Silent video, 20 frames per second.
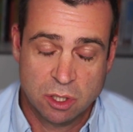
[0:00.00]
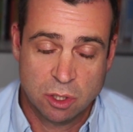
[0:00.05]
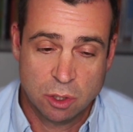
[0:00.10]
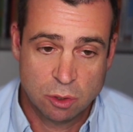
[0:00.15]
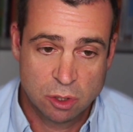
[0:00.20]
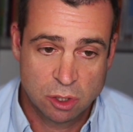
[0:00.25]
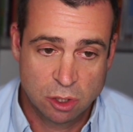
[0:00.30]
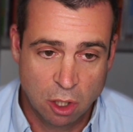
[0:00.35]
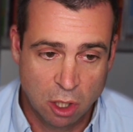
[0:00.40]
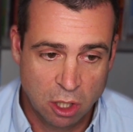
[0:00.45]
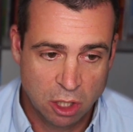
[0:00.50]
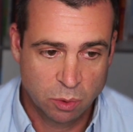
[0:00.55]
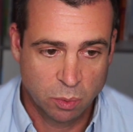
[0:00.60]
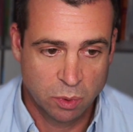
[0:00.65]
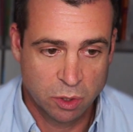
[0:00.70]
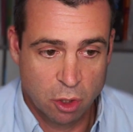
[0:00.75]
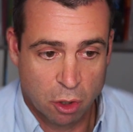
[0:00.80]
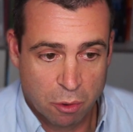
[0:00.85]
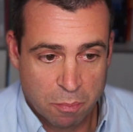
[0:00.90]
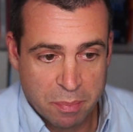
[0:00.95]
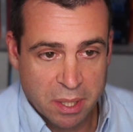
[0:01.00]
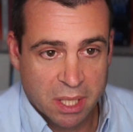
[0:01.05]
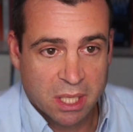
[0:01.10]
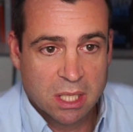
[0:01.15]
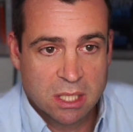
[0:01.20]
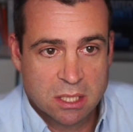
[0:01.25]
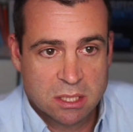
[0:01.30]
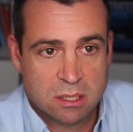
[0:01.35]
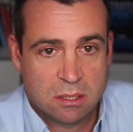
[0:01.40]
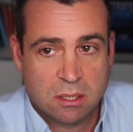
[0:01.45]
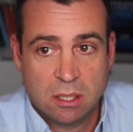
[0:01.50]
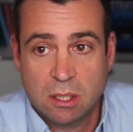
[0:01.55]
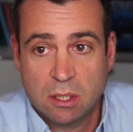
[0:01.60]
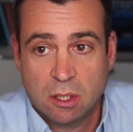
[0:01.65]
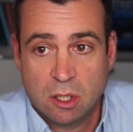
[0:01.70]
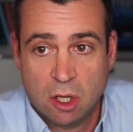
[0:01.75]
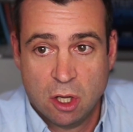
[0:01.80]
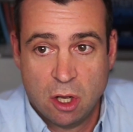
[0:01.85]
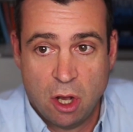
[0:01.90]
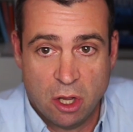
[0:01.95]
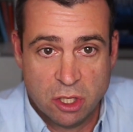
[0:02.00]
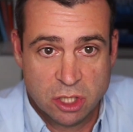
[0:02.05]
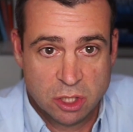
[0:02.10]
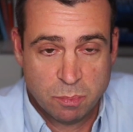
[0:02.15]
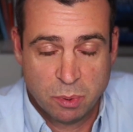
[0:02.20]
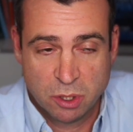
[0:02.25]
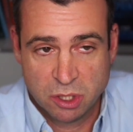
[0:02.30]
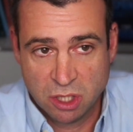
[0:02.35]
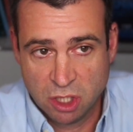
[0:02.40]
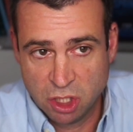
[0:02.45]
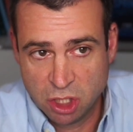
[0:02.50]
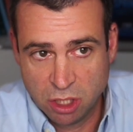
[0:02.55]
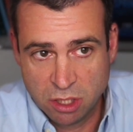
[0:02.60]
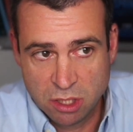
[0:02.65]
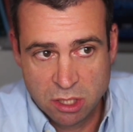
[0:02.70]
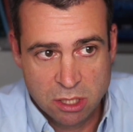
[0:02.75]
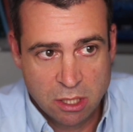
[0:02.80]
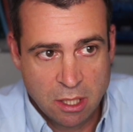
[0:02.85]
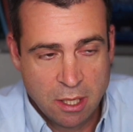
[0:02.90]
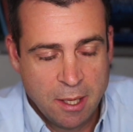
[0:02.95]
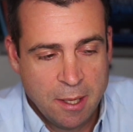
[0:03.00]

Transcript: You start with your biggest cost positions,